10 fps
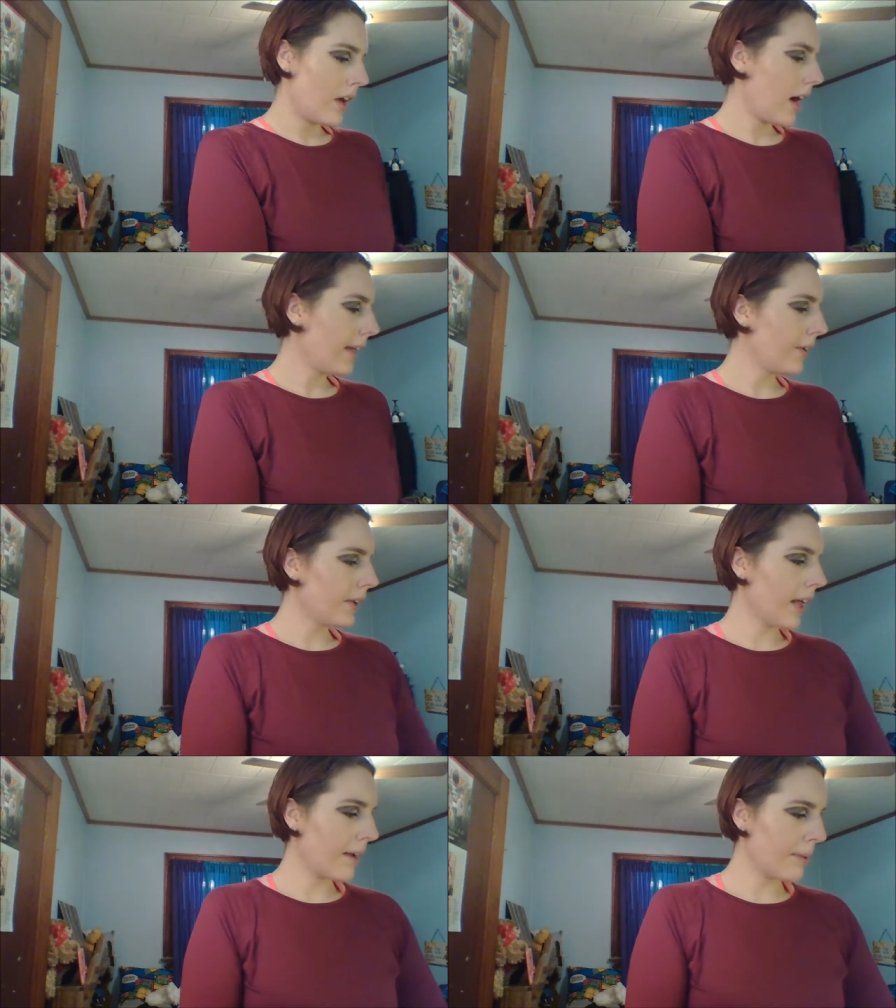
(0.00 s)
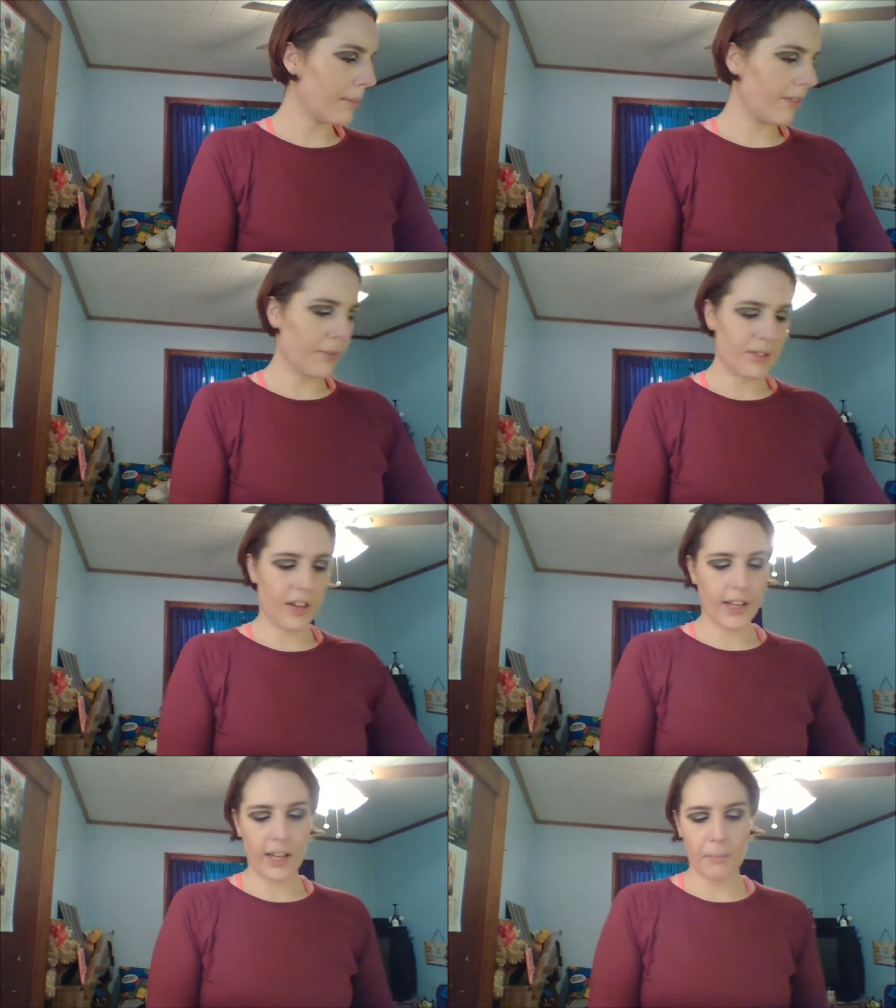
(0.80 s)
I know a lot of people have been
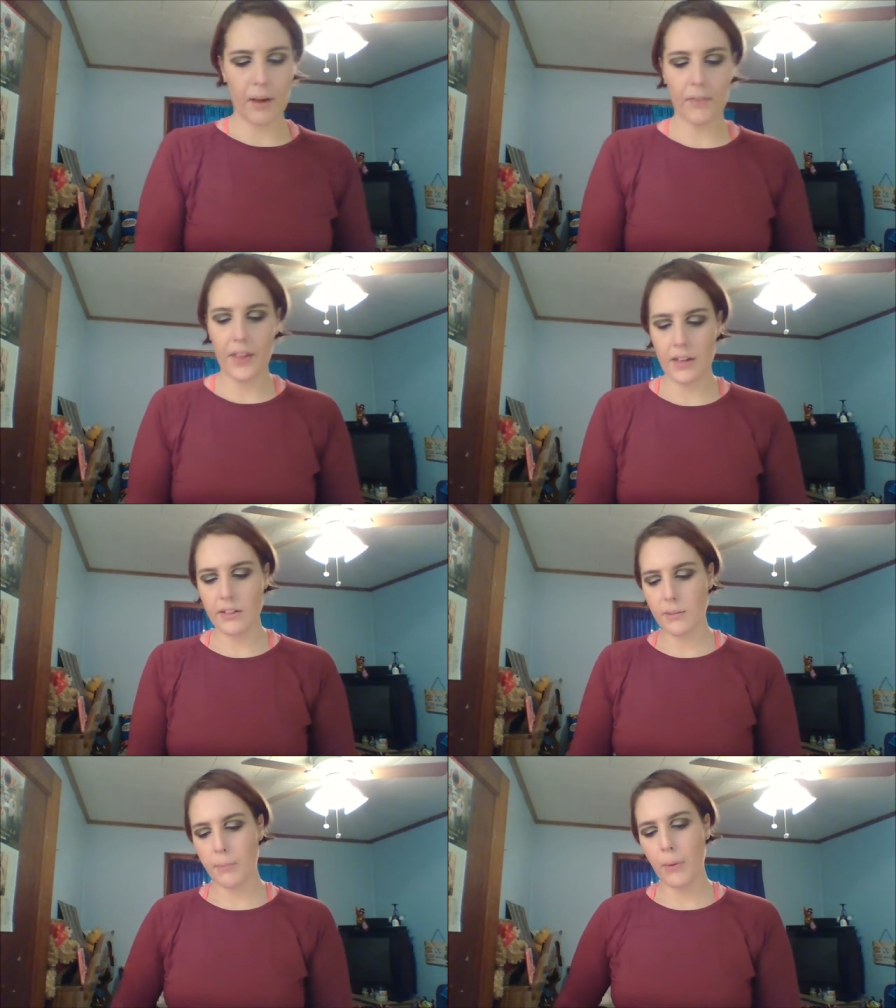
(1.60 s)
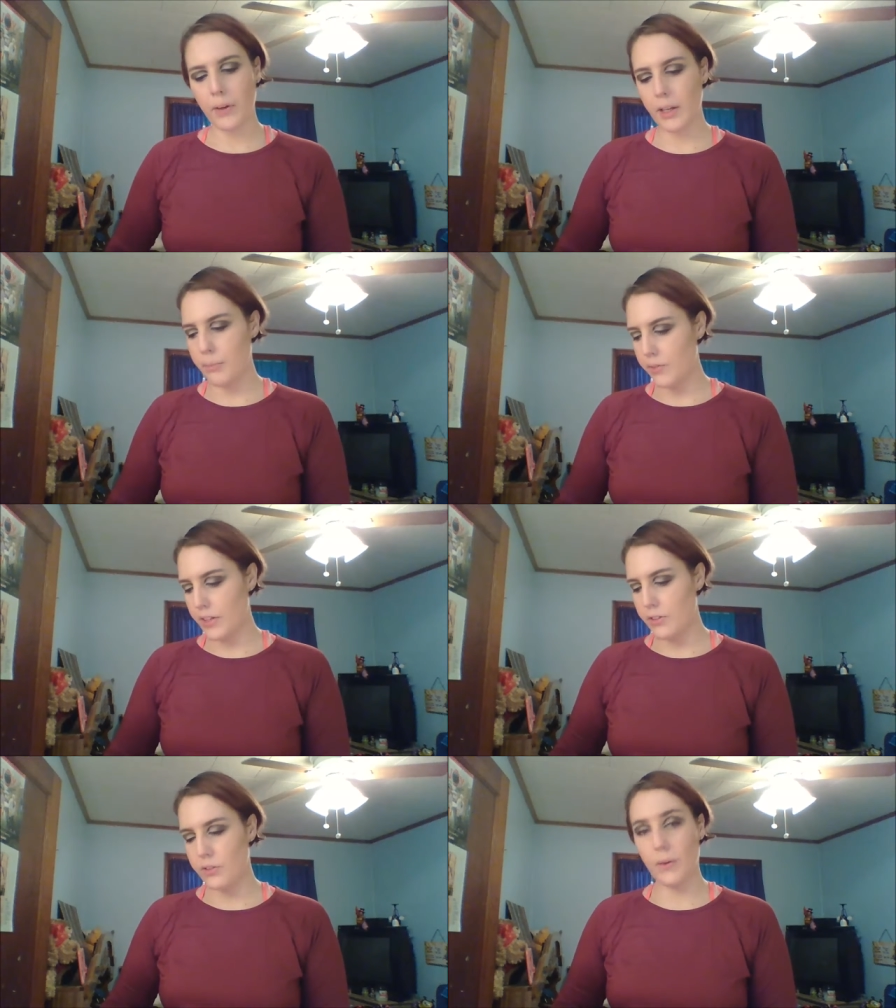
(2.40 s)
talking about this, but we're going to move
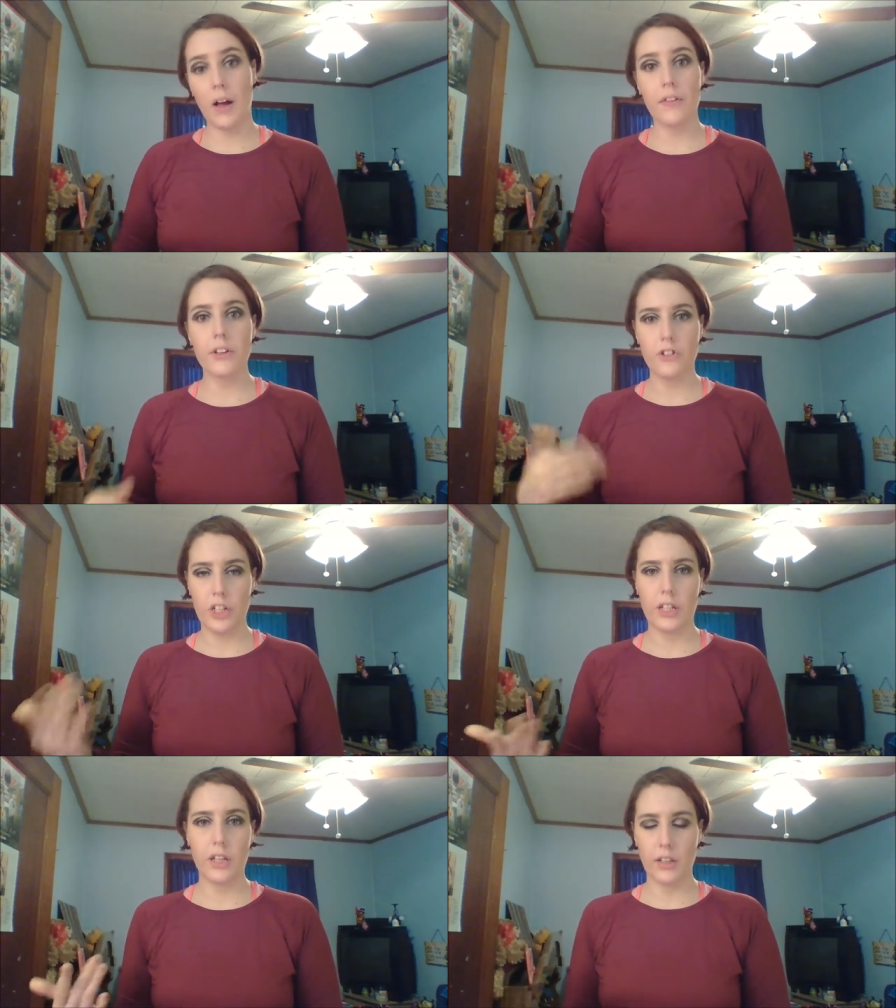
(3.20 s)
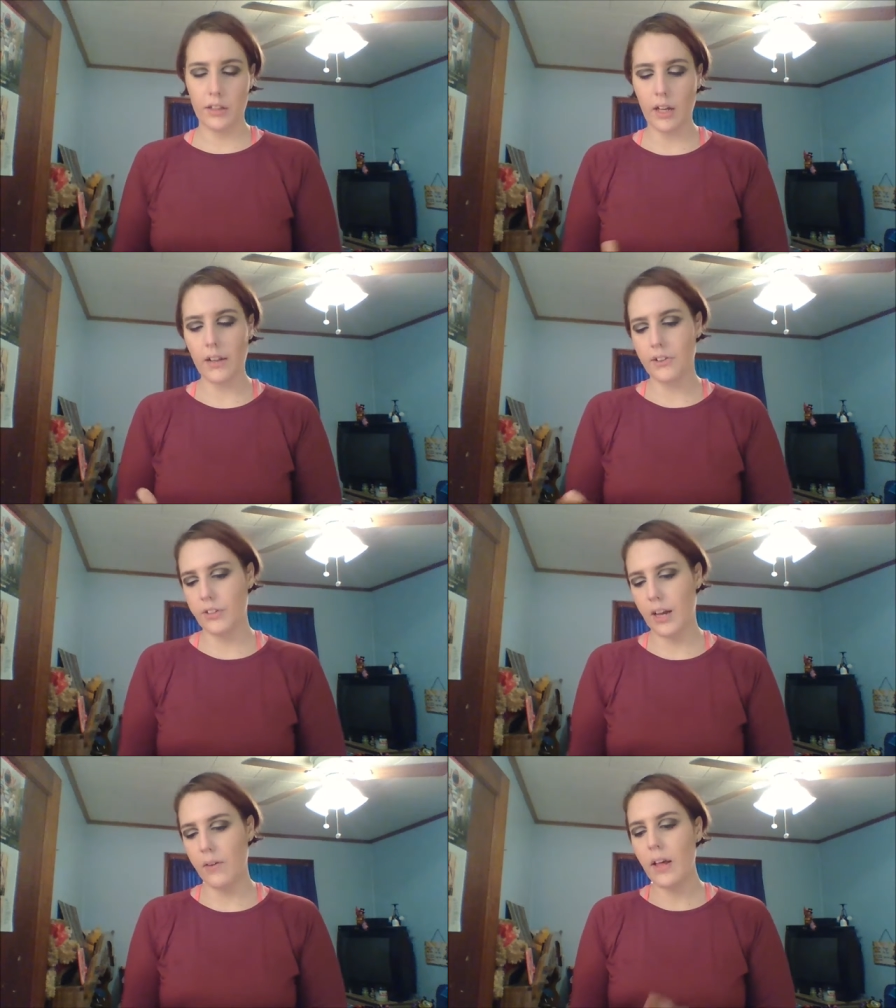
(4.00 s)
into other cheek colors
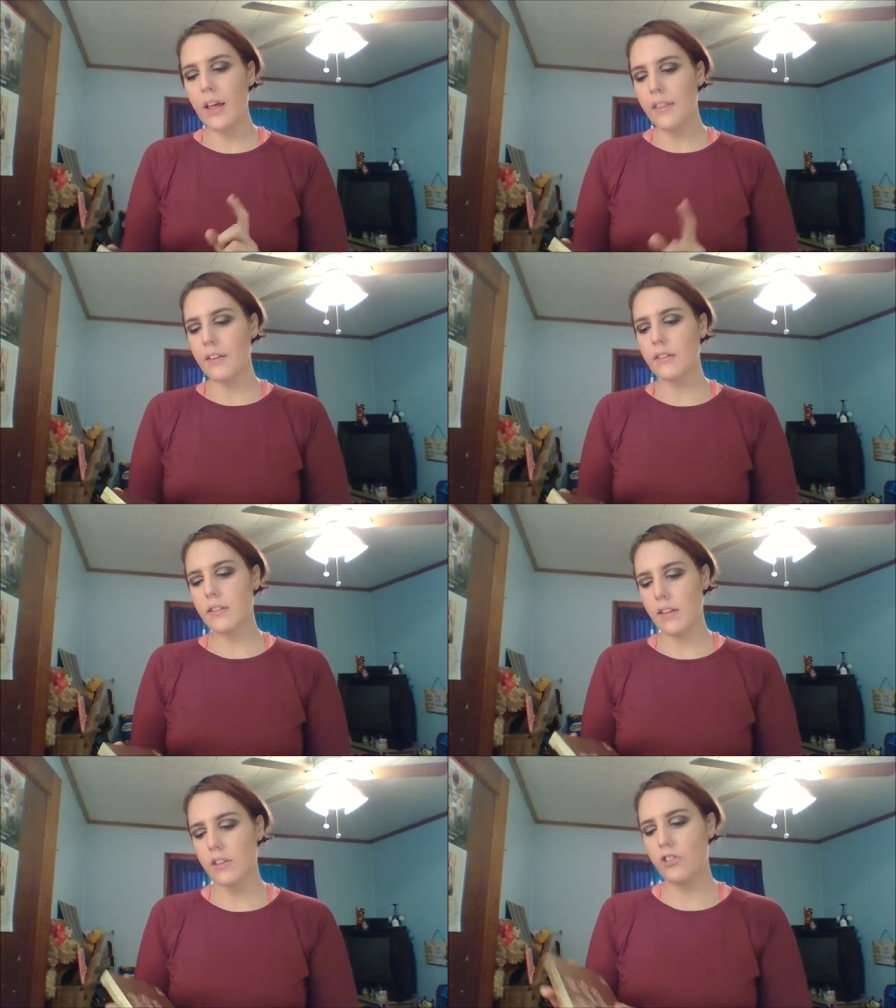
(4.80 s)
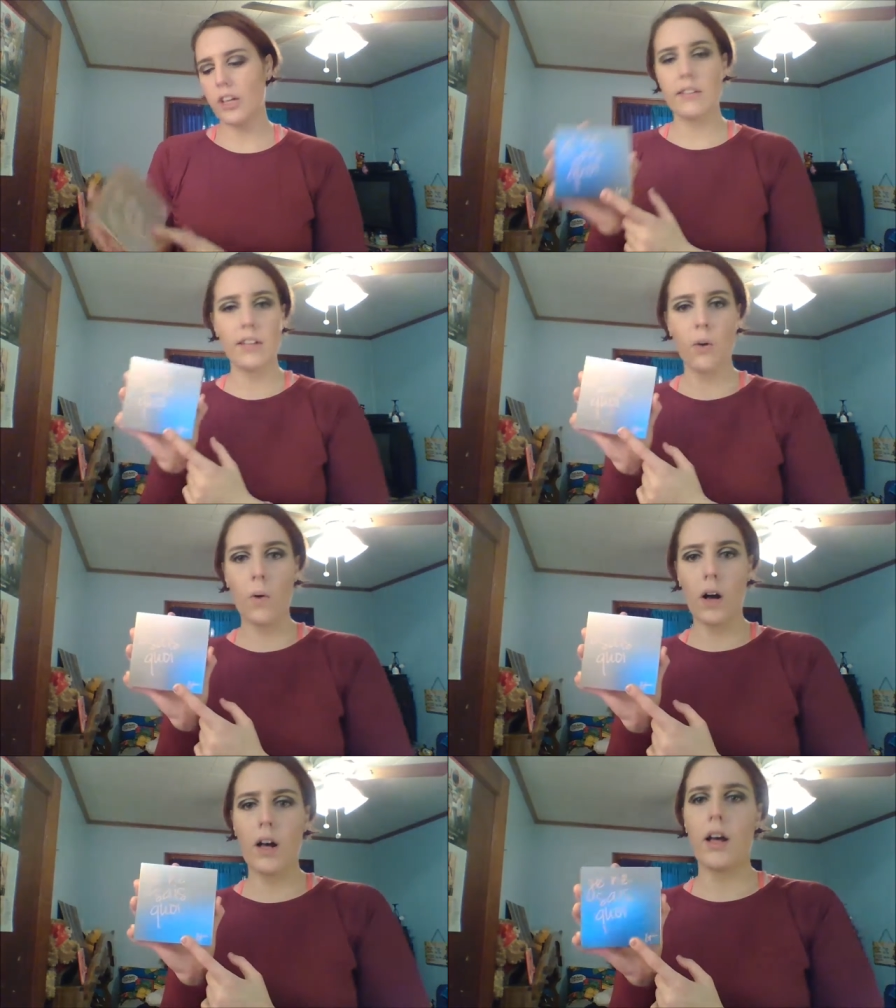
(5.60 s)
now. This is the Je ne sais
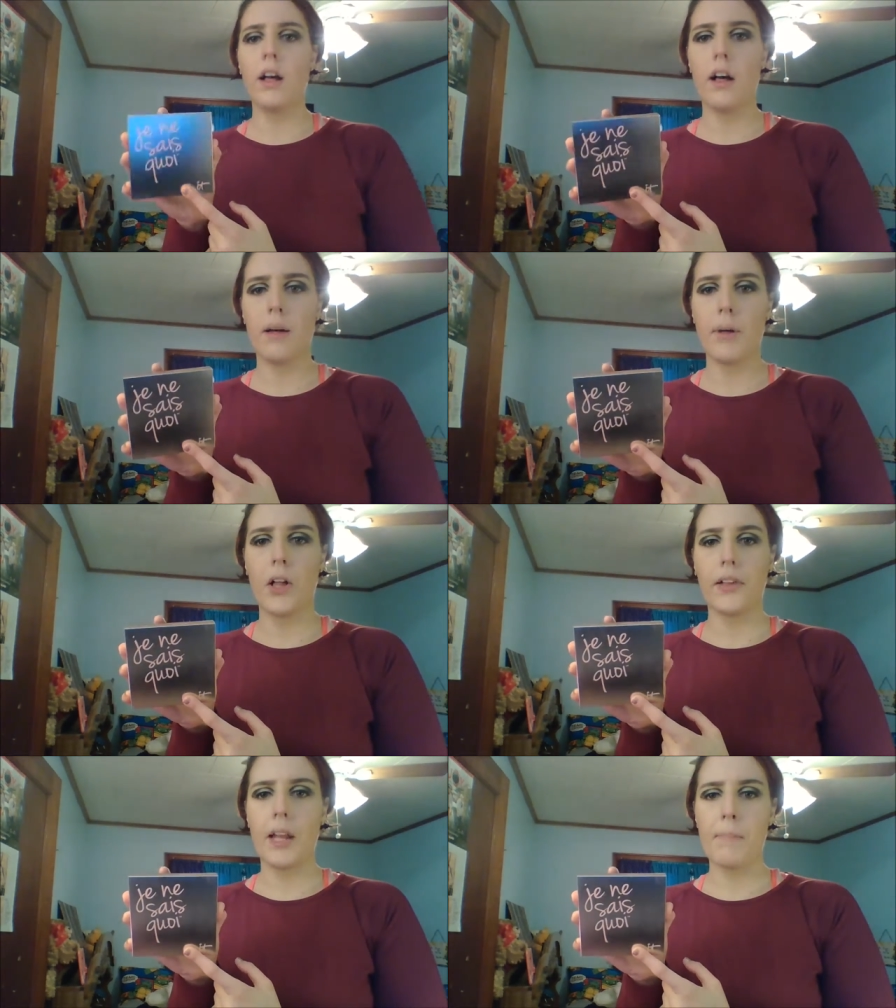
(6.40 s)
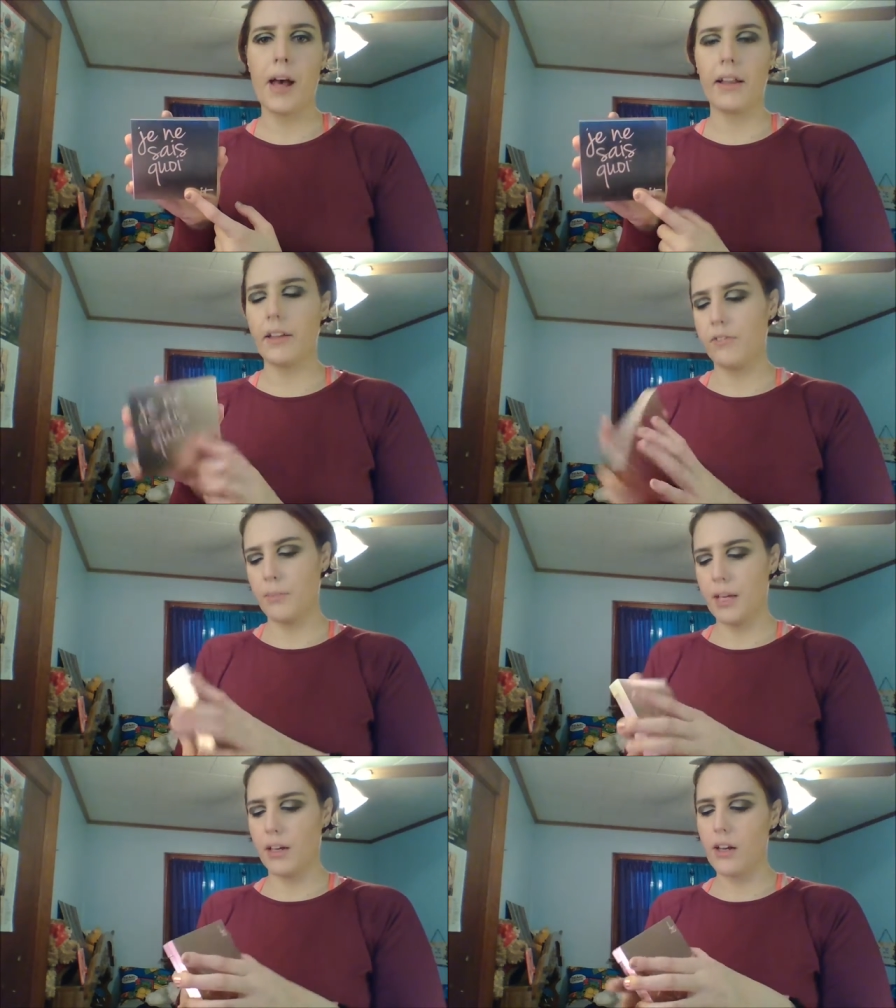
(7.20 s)
quoi holiday palette
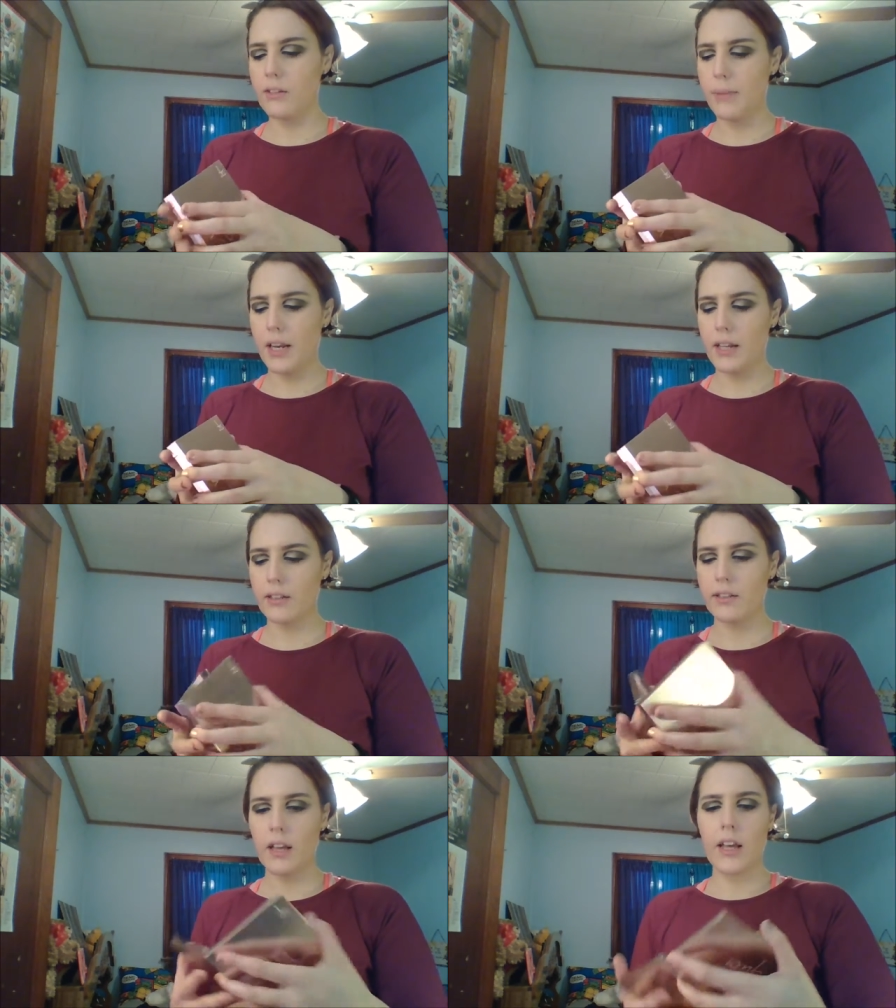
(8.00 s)
from IT Cosmetics.